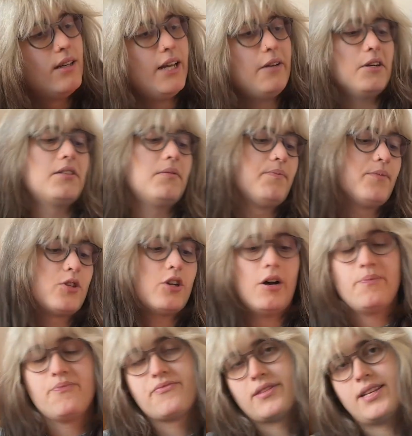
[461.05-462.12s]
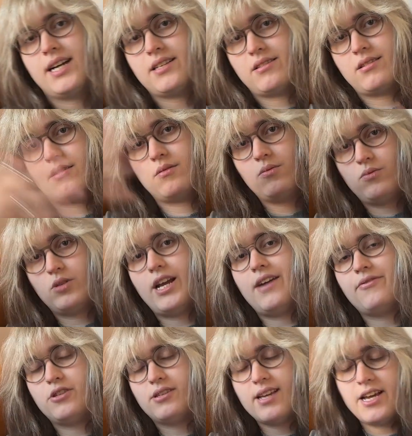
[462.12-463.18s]
Anyways, so that's what I have
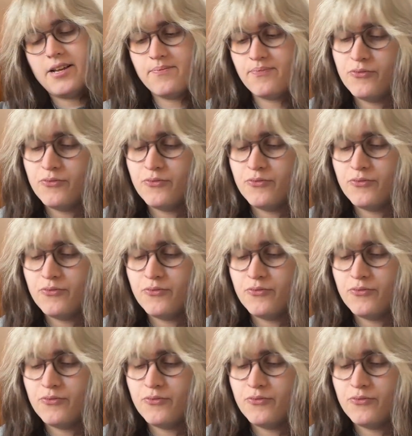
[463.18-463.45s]
to say.